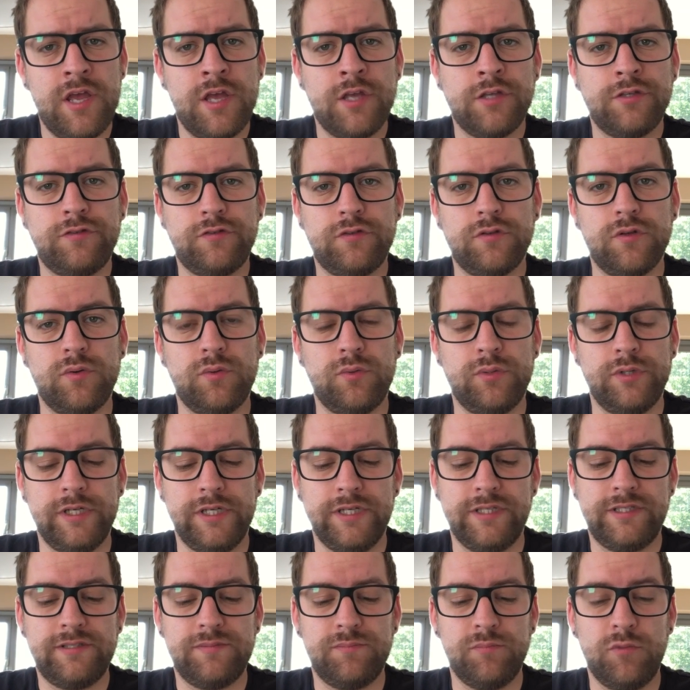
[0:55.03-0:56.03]
So
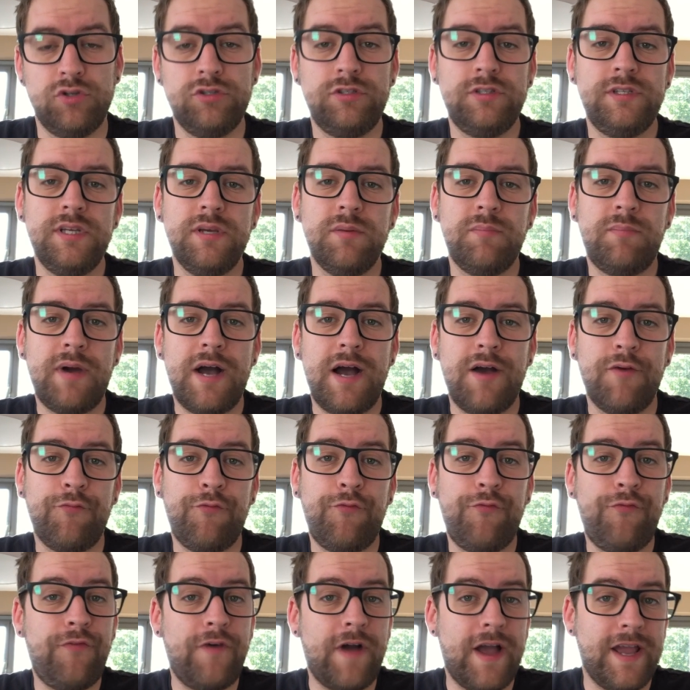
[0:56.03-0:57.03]
it's mostly
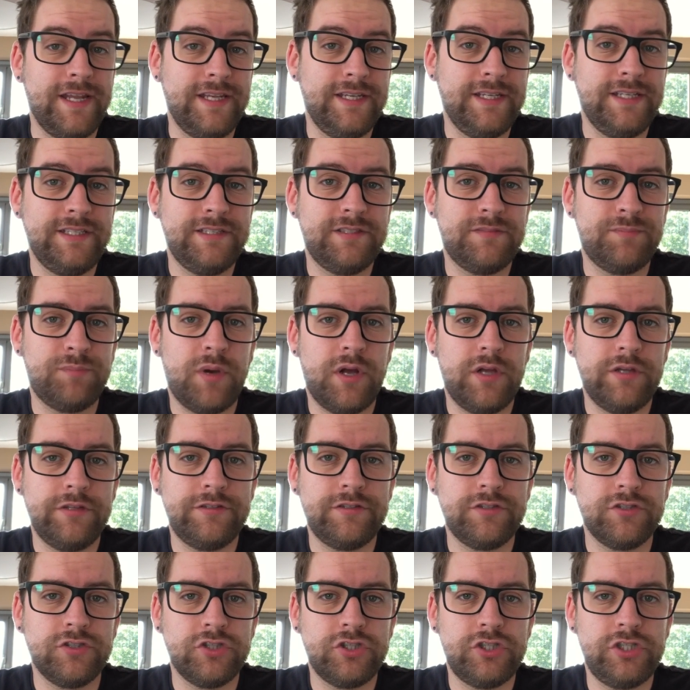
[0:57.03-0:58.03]
about finding
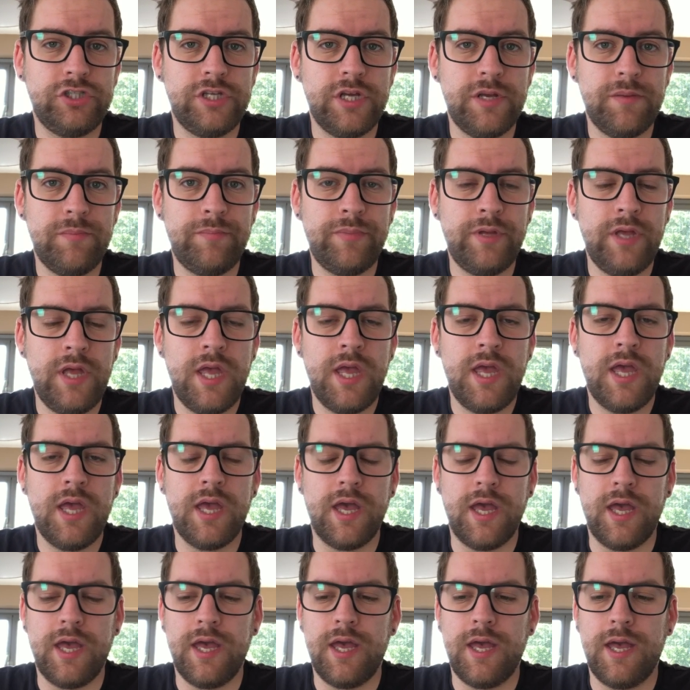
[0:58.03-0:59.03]
sponsorship
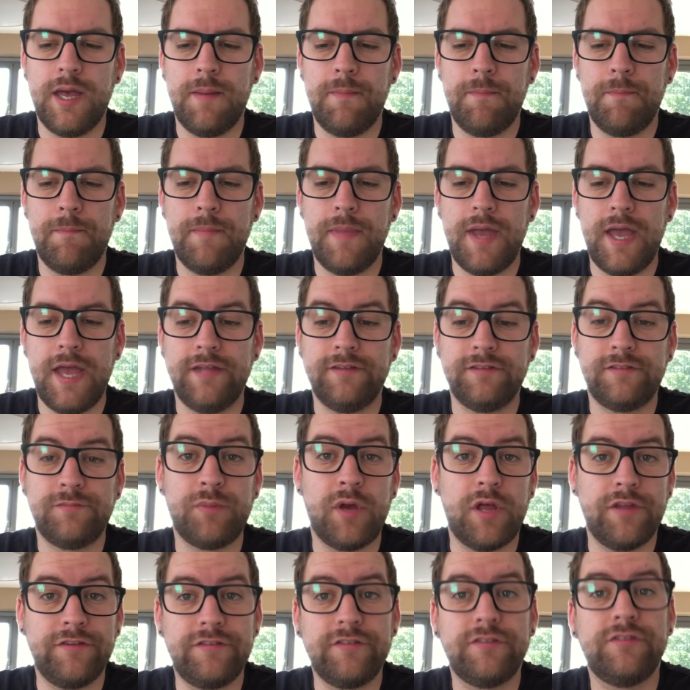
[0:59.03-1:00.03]
and
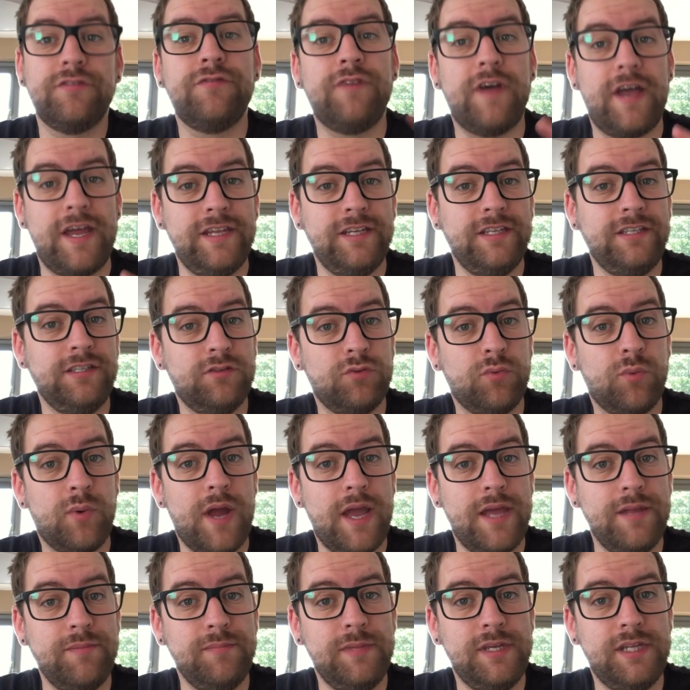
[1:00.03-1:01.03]
sponsors finding the
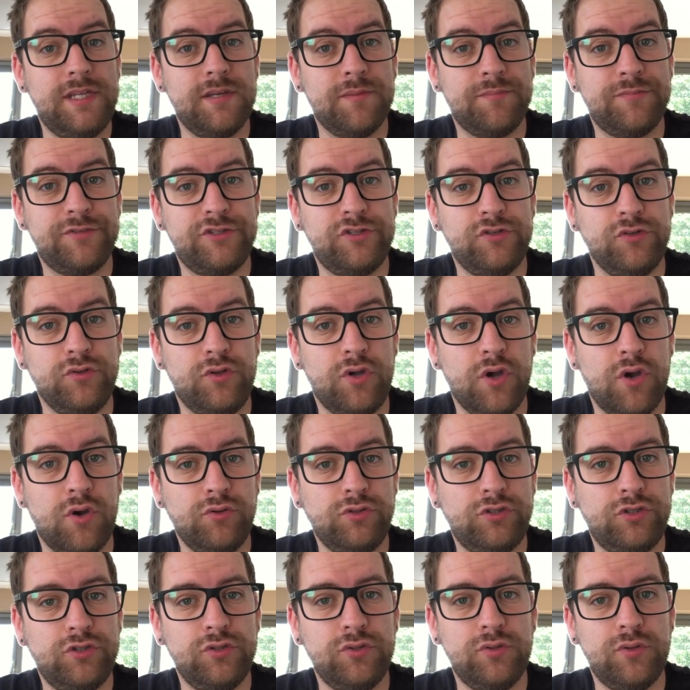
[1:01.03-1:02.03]
right meetups to go
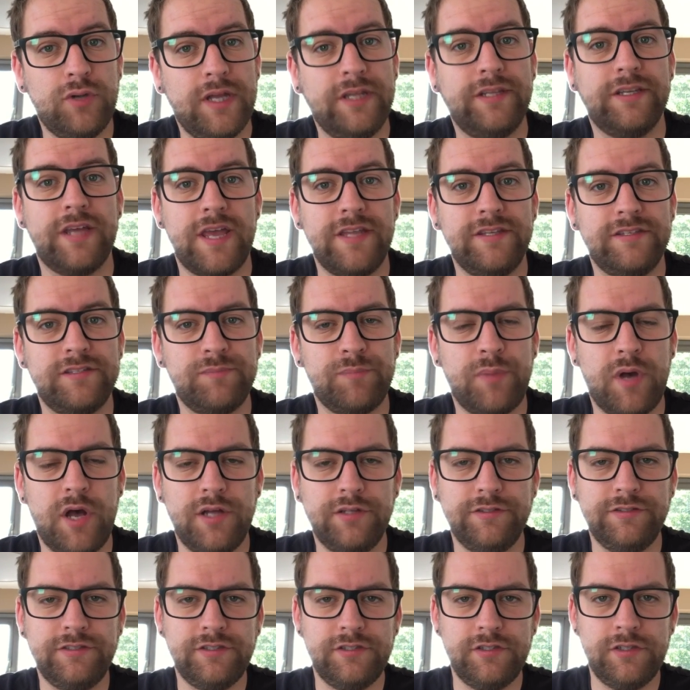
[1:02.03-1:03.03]
to and
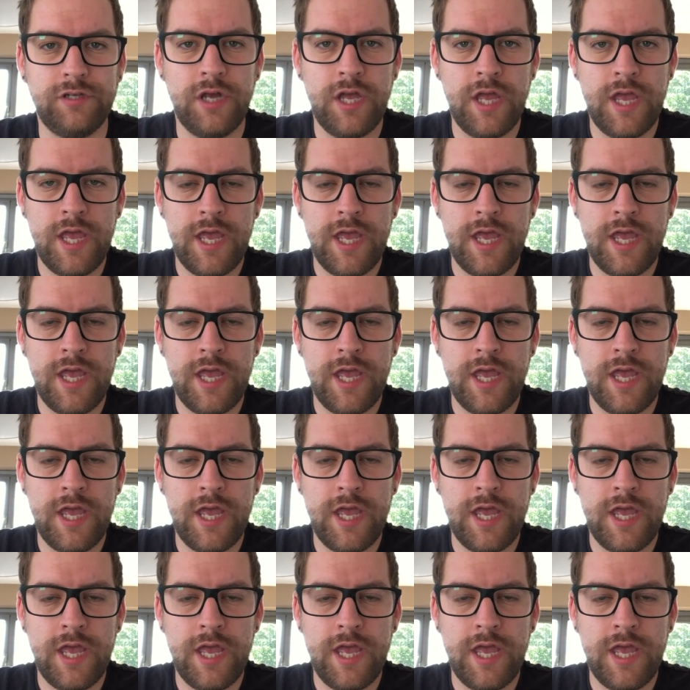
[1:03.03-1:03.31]
sponsor.